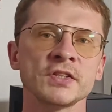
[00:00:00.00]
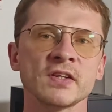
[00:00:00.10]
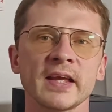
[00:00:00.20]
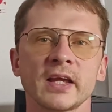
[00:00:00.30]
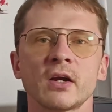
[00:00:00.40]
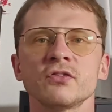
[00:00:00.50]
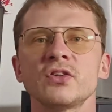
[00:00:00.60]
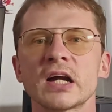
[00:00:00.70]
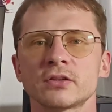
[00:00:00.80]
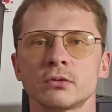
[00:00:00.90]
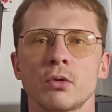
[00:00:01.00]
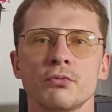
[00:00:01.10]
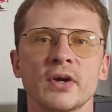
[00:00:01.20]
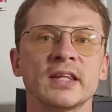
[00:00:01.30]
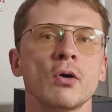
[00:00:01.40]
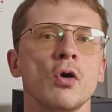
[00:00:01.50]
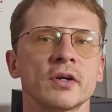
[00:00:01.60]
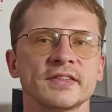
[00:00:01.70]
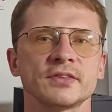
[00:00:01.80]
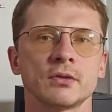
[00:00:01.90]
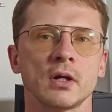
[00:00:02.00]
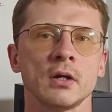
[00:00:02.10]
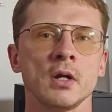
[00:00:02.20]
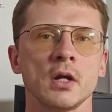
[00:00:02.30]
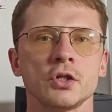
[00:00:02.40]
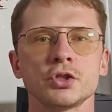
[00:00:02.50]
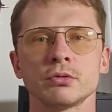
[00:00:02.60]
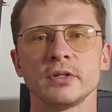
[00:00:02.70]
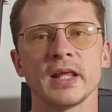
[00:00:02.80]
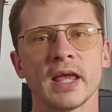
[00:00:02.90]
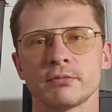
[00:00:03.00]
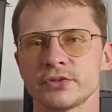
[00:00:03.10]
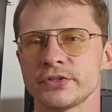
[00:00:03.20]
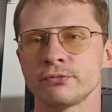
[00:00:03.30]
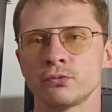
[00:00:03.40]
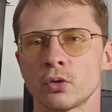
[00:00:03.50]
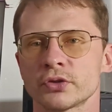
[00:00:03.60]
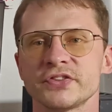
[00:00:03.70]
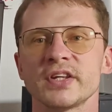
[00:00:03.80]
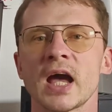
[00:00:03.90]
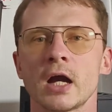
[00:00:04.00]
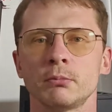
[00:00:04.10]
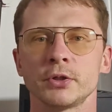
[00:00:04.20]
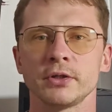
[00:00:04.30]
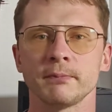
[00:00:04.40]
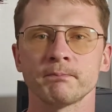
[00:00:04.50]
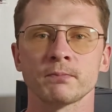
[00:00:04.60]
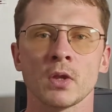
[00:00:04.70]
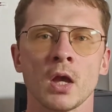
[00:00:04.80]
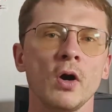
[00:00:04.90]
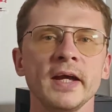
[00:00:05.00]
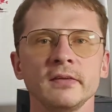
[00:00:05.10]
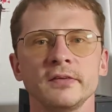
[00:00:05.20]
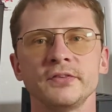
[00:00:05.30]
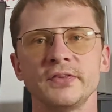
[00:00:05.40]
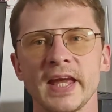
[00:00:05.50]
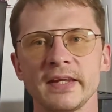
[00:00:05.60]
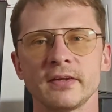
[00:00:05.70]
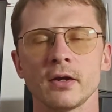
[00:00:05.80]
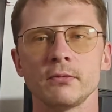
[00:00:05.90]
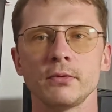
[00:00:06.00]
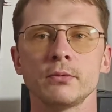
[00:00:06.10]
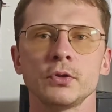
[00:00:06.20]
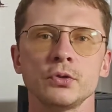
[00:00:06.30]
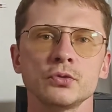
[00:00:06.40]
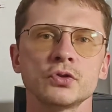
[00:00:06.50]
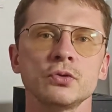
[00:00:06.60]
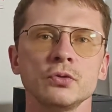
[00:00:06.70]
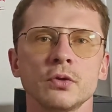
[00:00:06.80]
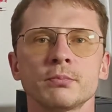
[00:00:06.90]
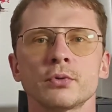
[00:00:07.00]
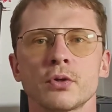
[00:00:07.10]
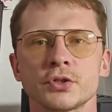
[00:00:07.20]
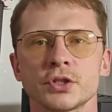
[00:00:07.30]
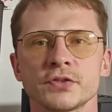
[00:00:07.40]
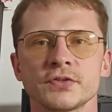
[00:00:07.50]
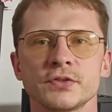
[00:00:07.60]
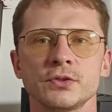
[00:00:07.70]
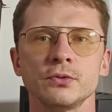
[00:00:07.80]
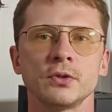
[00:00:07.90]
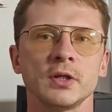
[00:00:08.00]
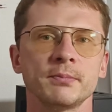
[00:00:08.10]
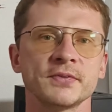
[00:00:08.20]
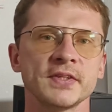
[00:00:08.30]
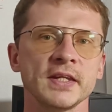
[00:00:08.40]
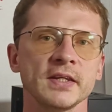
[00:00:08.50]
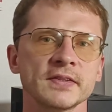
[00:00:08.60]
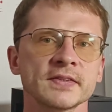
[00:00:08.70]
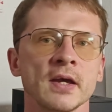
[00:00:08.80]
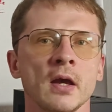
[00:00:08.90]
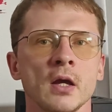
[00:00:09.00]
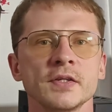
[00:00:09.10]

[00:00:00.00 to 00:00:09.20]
It's like a conductor of an orchestra, ensuring everything works in harmony. For handling data, we will use two approaches. To keep things